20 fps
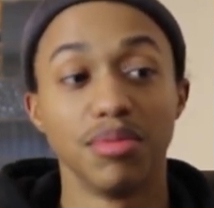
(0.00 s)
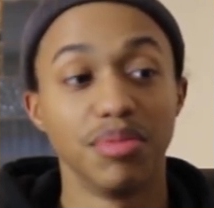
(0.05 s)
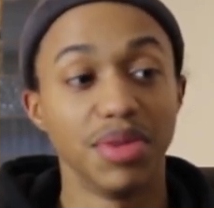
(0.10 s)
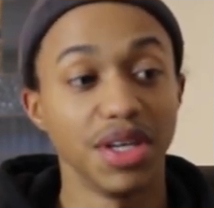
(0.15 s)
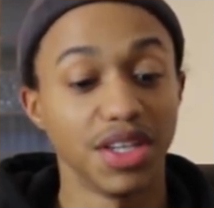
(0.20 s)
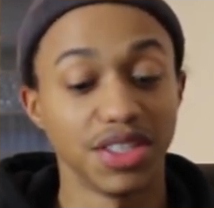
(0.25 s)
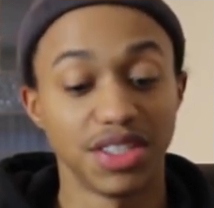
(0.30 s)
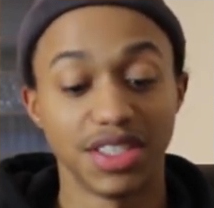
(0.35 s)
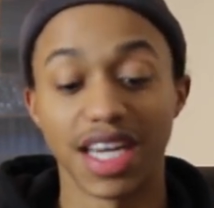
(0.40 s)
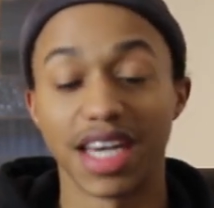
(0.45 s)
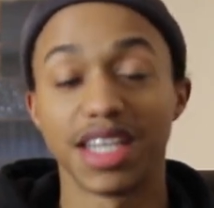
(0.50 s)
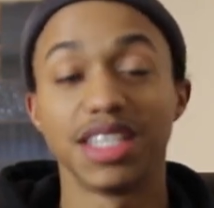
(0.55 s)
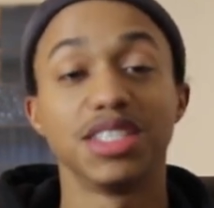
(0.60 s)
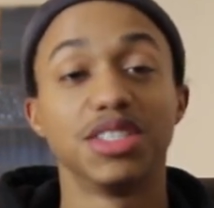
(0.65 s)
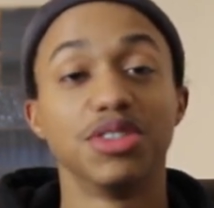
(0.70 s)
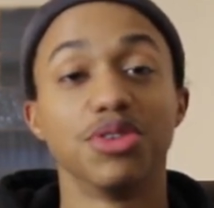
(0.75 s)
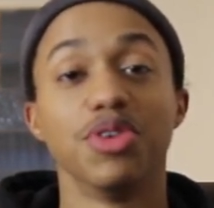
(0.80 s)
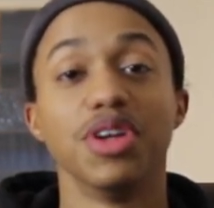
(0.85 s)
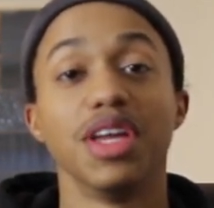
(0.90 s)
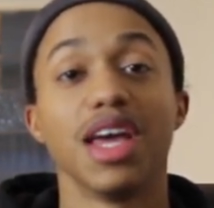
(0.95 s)
because that
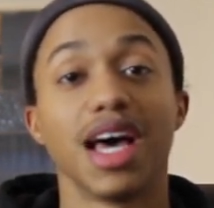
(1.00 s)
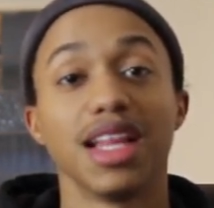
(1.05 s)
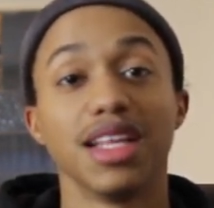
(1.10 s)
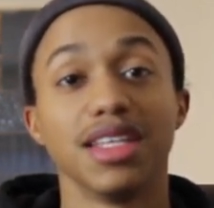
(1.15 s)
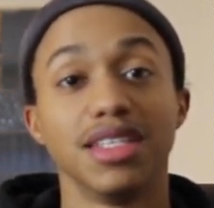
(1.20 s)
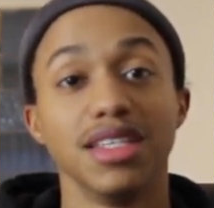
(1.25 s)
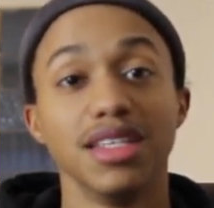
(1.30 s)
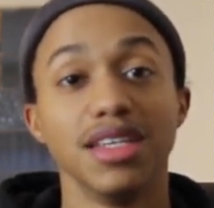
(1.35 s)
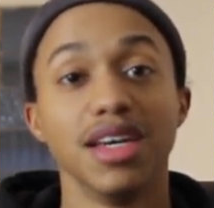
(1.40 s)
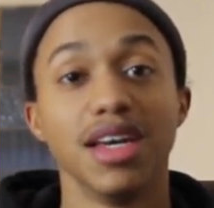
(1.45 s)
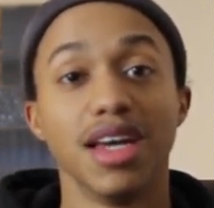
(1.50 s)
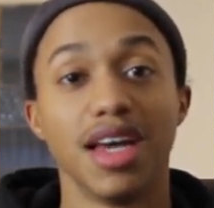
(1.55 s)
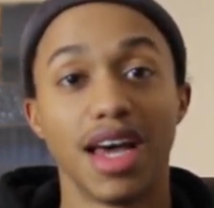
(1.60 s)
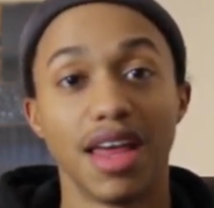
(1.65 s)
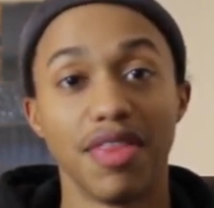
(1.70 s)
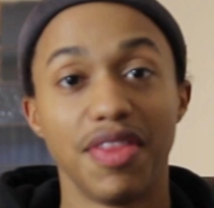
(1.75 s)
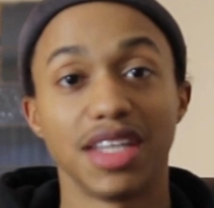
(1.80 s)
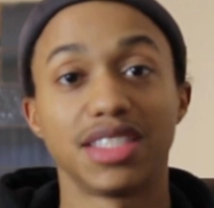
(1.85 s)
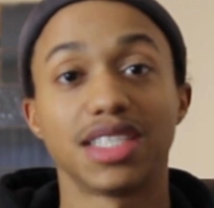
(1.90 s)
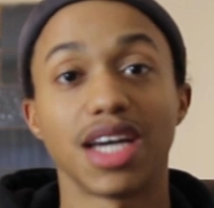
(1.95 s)
is the reality
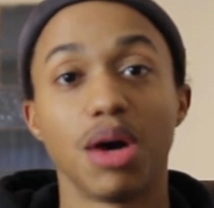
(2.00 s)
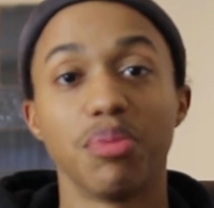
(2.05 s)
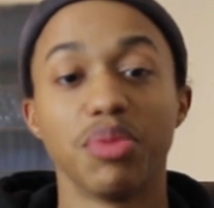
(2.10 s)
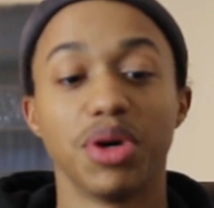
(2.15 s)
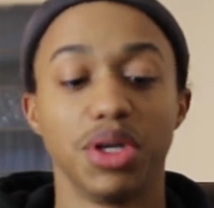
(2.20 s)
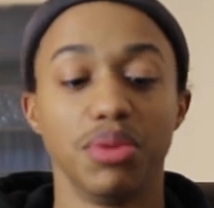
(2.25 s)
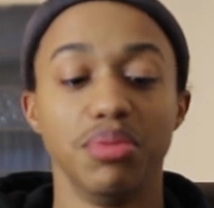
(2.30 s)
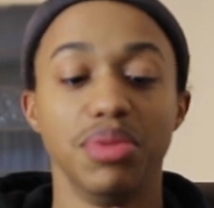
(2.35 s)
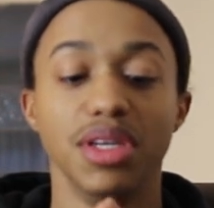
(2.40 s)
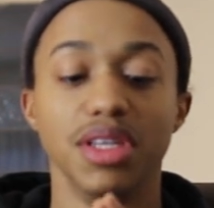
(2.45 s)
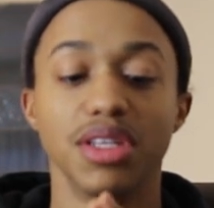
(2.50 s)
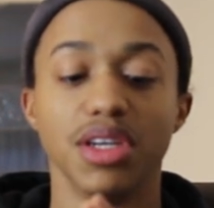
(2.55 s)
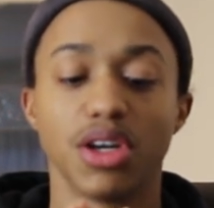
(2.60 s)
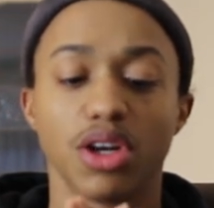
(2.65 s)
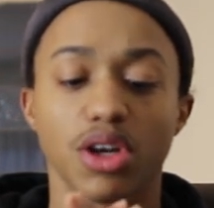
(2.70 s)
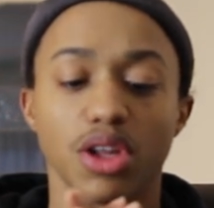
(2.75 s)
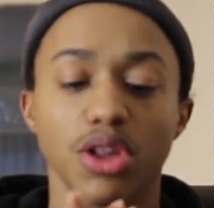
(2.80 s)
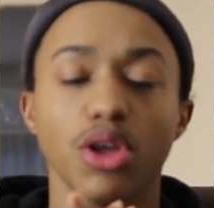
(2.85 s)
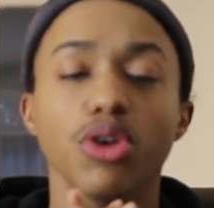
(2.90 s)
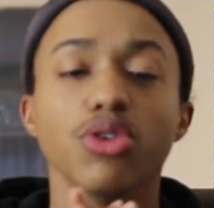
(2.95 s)
and that's how I'm going to be the
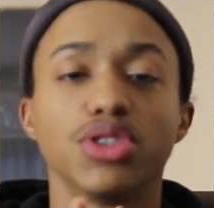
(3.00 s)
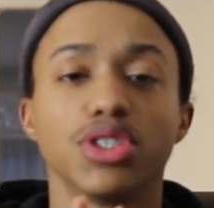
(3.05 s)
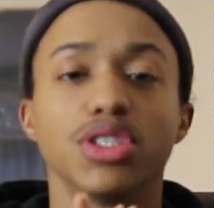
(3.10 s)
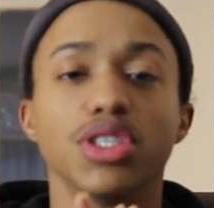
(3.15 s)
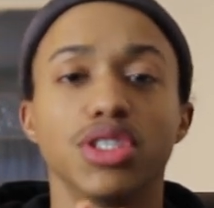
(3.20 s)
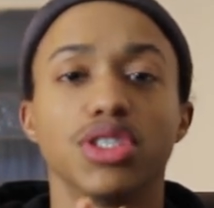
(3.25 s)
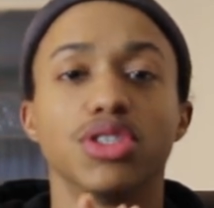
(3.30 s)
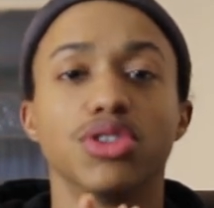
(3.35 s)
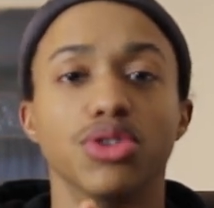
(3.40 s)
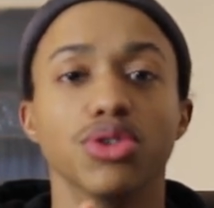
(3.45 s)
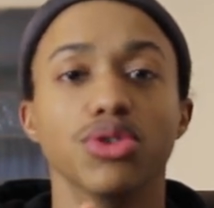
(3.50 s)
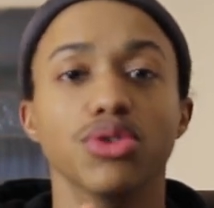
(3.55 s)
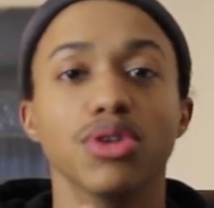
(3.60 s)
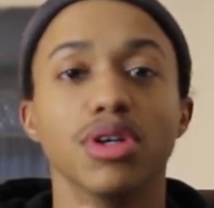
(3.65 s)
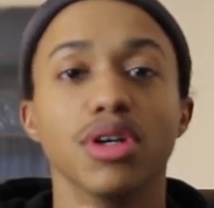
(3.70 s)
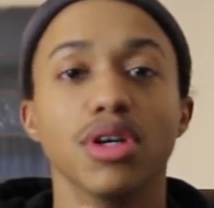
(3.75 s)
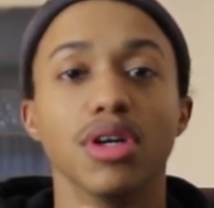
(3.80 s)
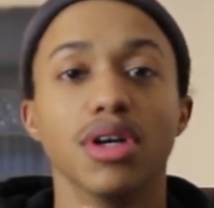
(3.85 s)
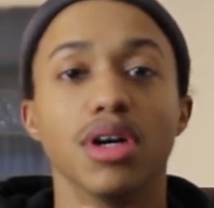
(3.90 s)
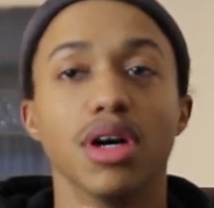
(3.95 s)
closest
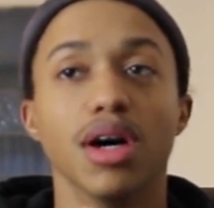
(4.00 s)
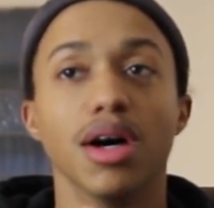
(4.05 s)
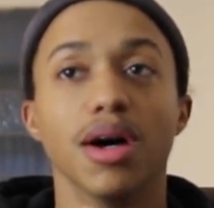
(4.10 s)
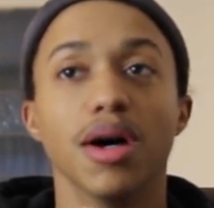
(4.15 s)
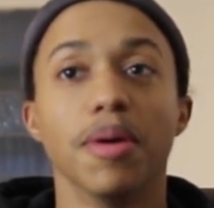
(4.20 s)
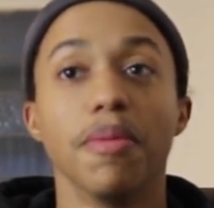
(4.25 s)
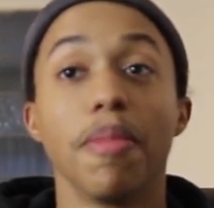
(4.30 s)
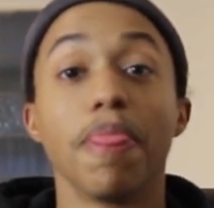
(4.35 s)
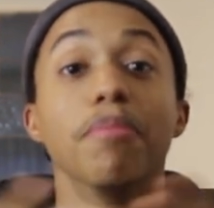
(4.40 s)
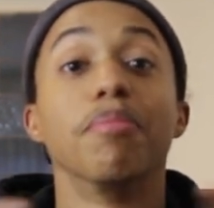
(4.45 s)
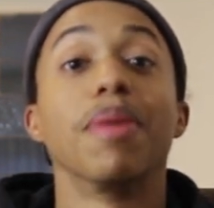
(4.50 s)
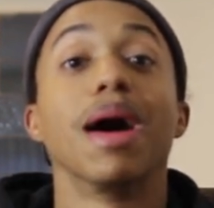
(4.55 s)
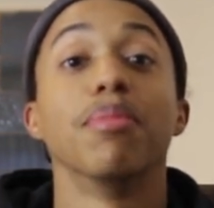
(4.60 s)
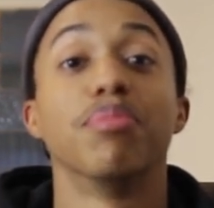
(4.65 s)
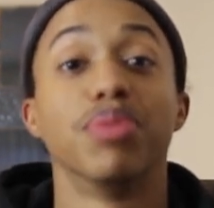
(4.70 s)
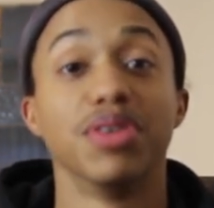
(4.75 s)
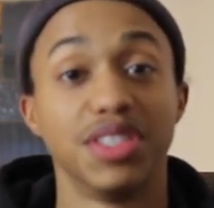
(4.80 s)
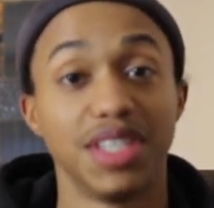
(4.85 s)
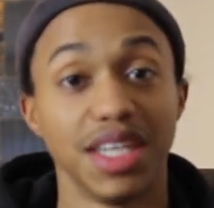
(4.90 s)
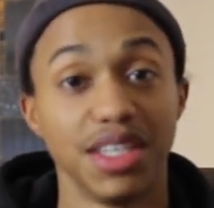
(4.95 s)
to uh, my
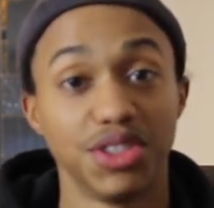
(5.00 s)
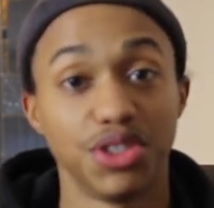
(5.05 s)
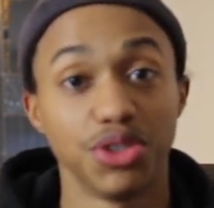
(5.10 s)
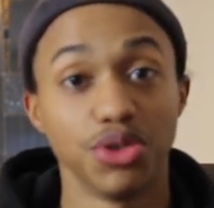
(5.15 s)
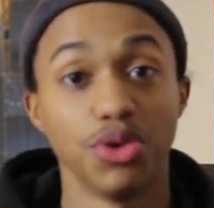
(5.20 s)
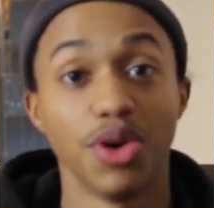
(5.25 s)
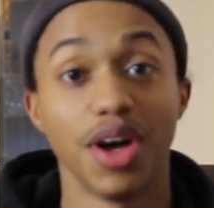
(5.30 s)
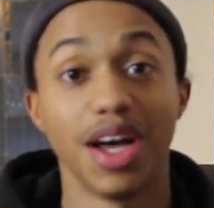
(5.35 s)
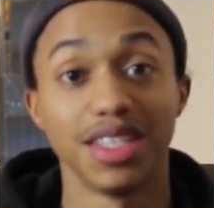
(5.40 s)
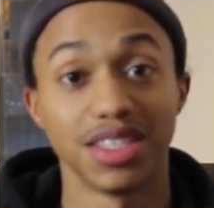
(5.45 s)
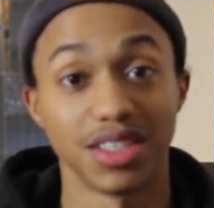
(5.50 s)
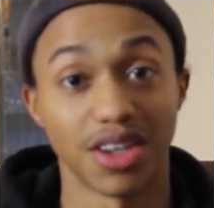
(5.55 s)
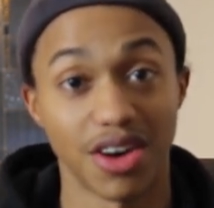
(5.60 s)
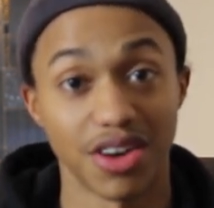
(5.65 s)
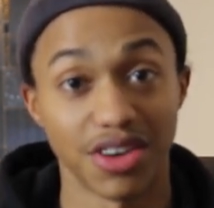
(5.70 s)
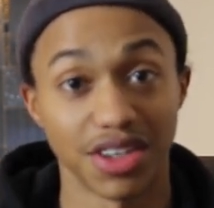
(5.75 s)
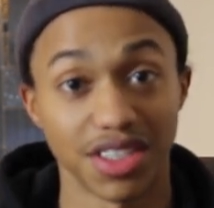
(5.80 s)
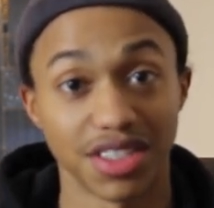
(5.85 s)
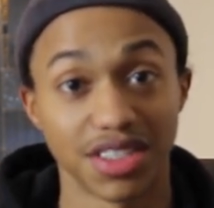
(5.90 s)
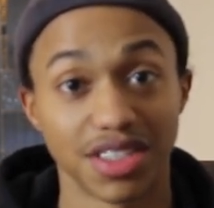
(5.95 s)
potential as an
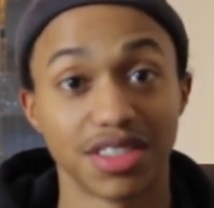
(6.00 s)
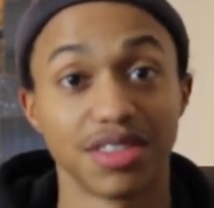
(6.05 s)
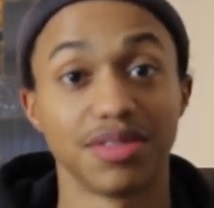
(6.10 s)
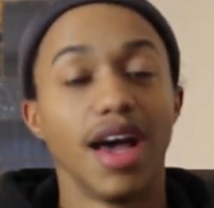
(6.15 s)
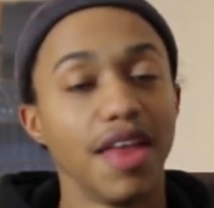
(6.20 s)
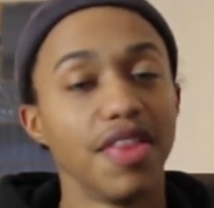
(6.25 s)
artist.